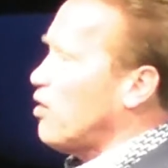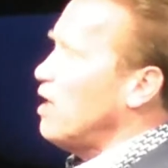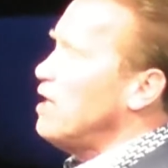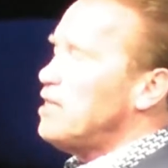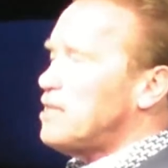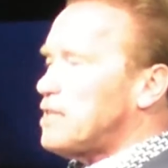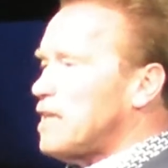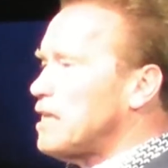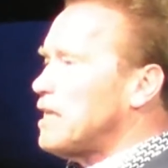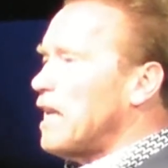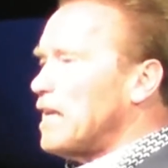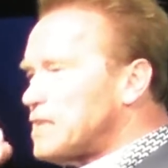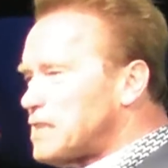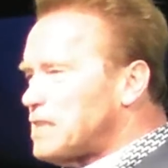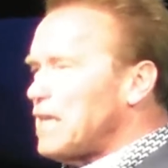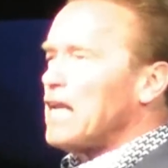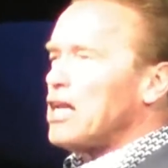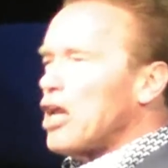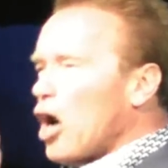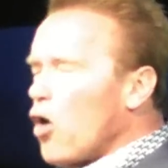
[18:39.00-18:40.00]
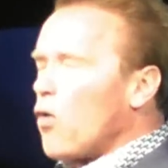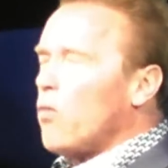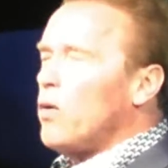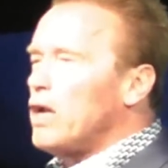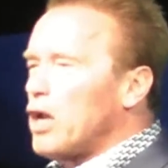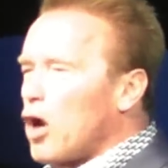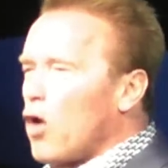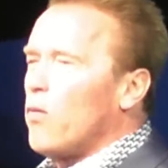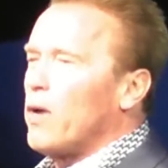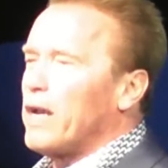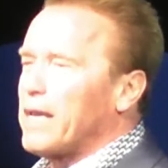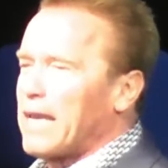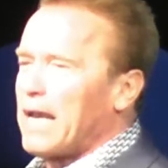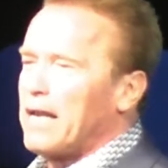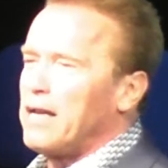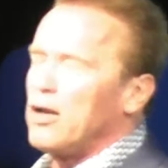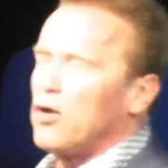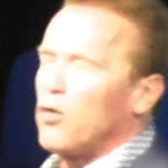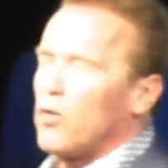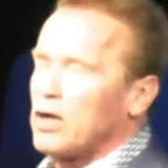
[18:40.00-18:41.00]
of things that I say over and over
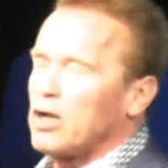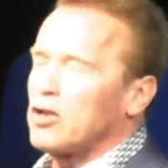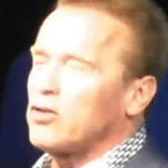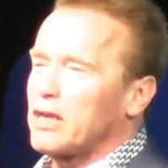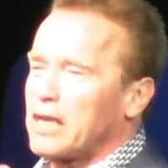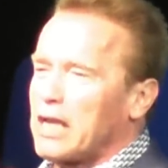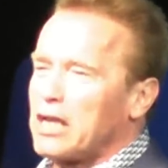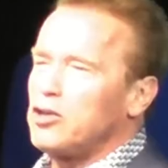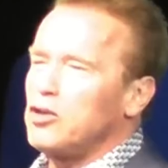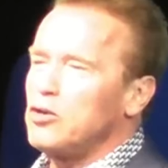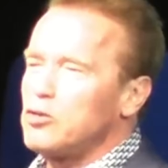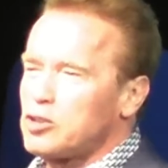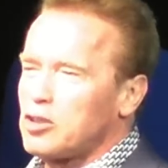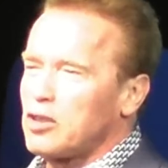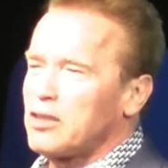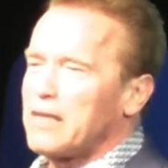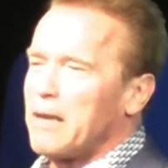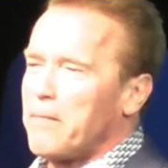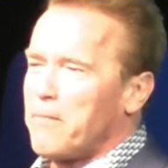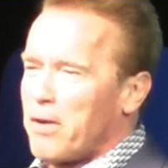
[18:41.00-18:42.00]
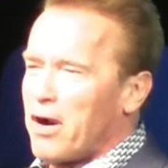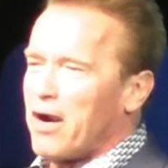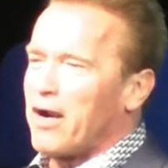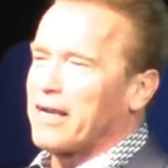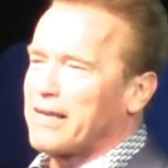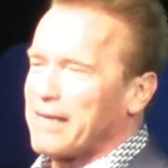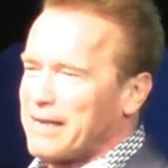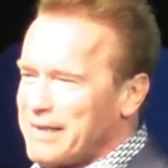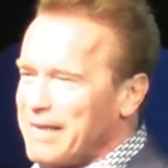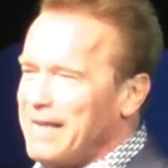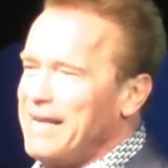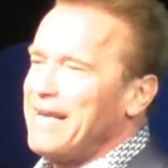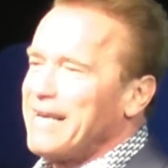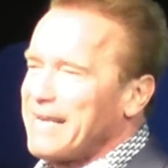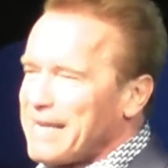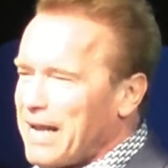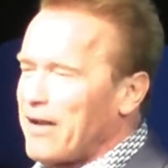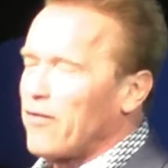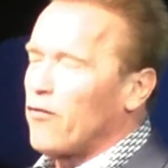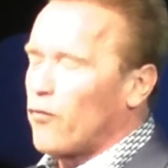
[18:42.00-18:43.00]
again in order to get used to the American
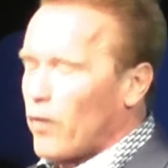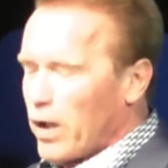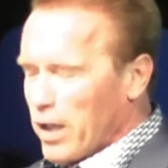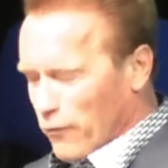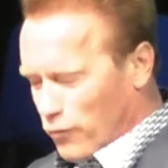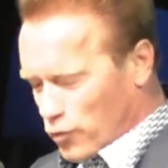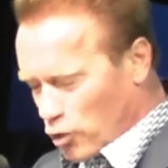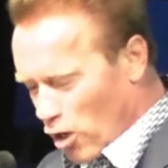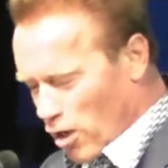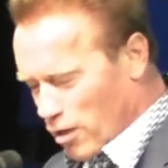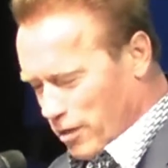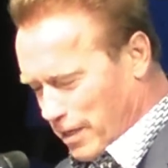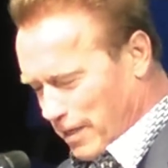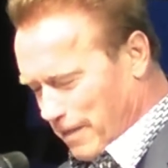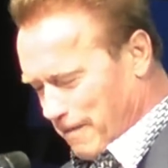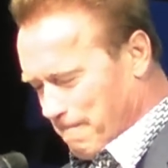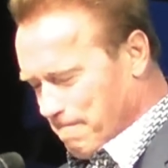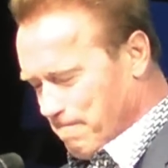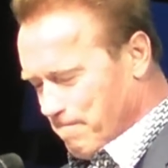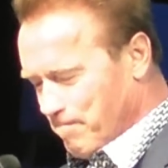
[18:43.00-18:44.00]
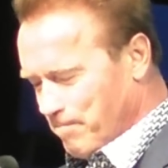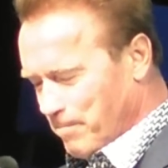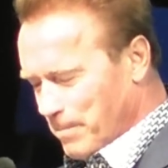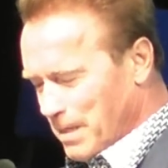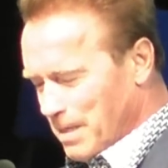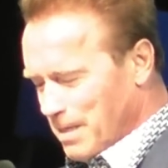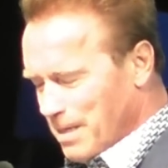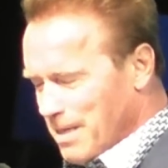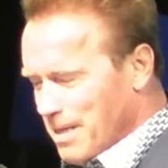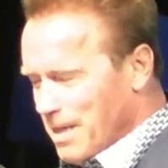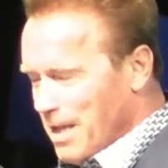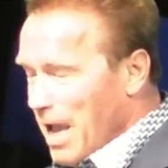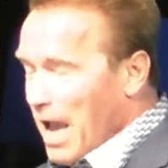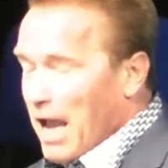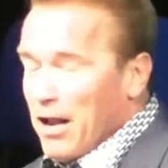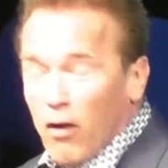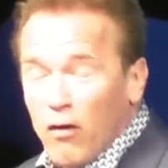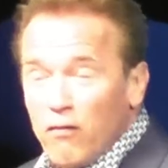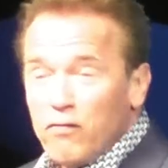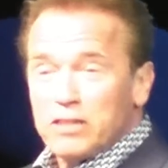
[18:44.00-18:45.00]
kind of way of talking.
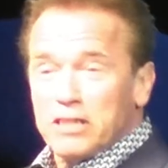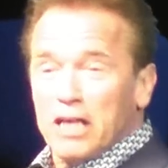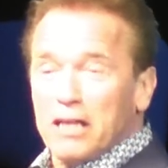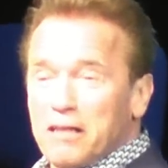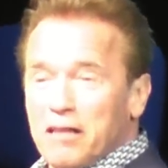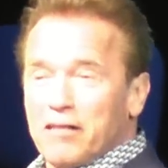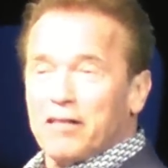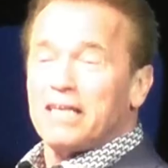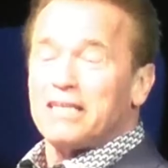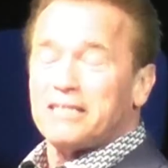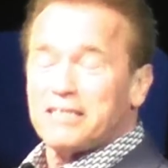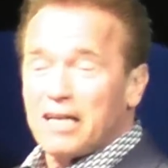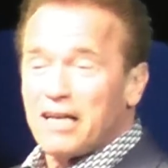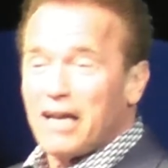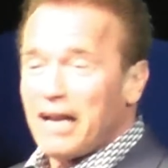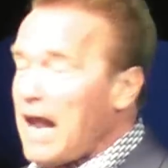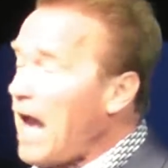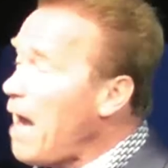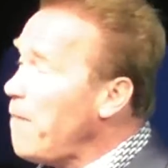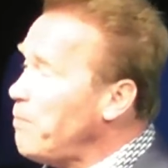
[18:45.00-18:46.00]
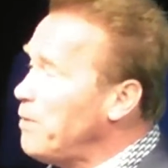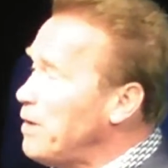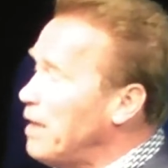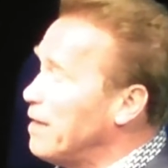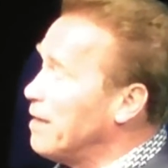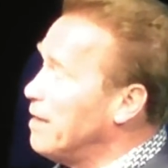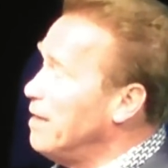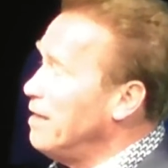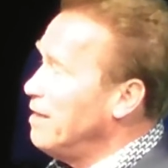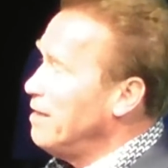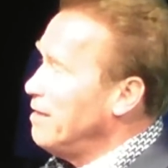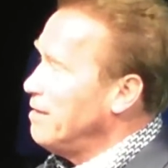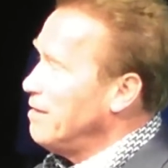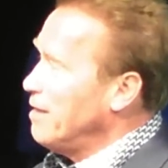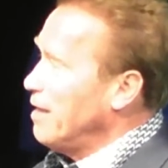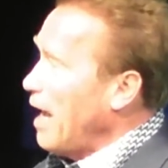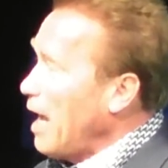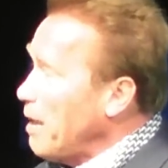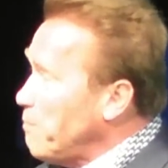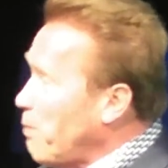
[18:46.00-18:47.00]
And all of a sudden things started happening.
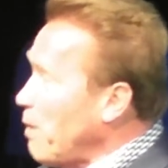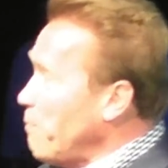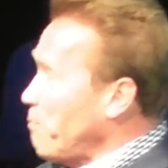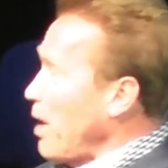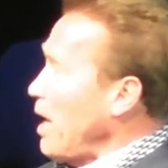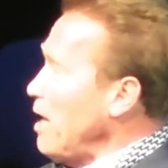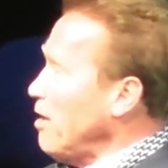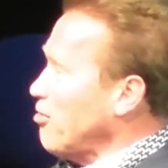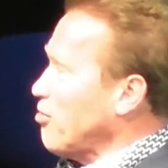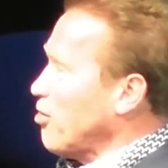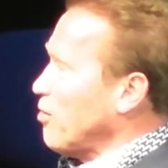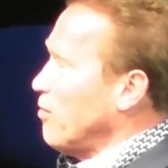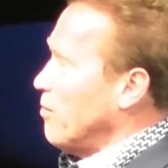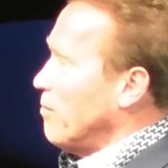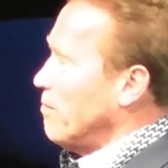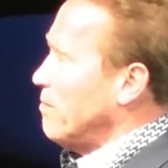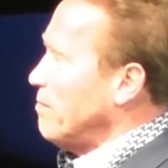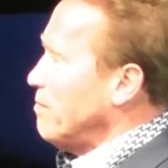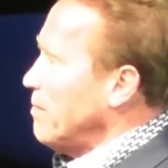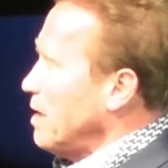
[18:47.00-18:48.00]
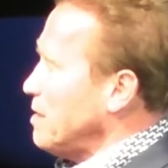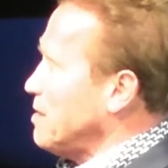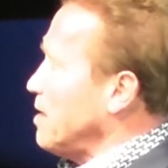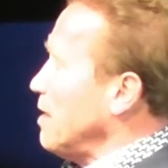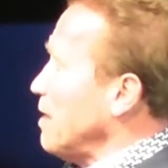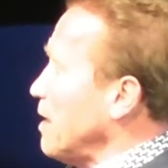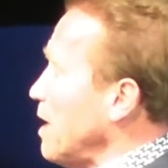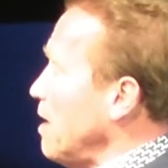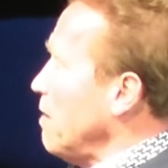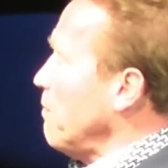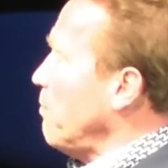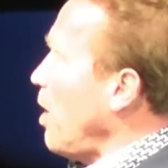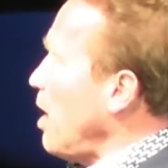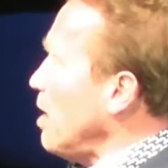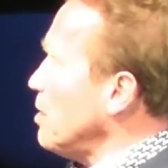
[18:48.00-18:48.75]
I had a breakthrough. I started getting